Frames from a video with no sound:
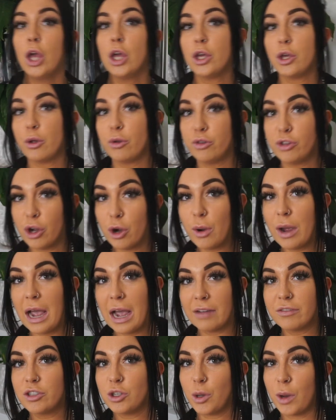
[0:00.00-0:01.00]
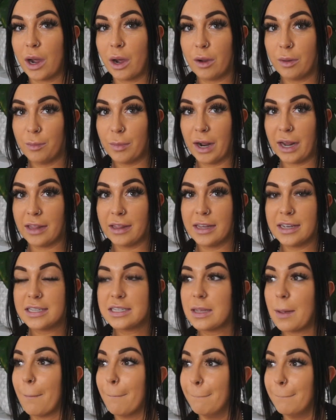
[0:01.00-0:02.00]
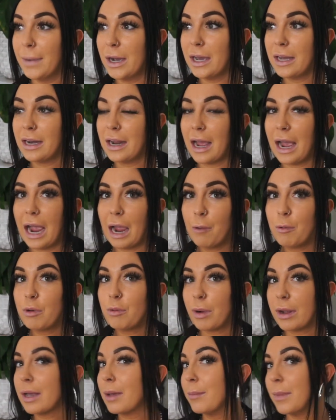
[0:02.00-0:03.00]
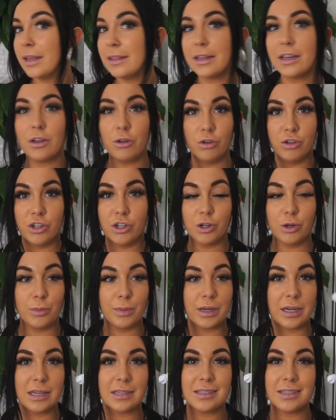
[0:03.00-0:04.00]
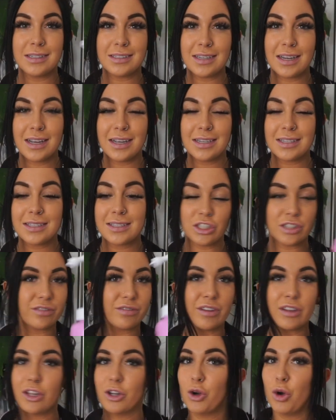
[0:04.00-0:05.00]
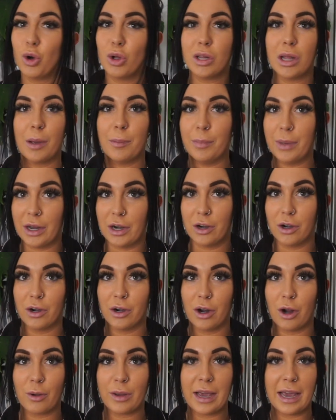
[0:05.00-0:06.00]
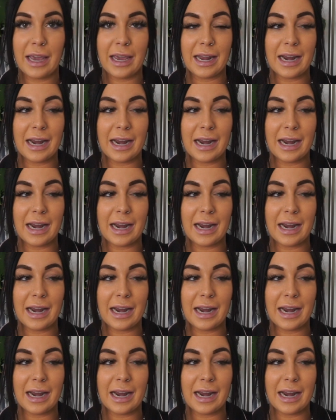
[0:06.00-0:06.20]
You don't have to go out and buy this, but I would recommend that you do because it does feel a whole lot better, okay?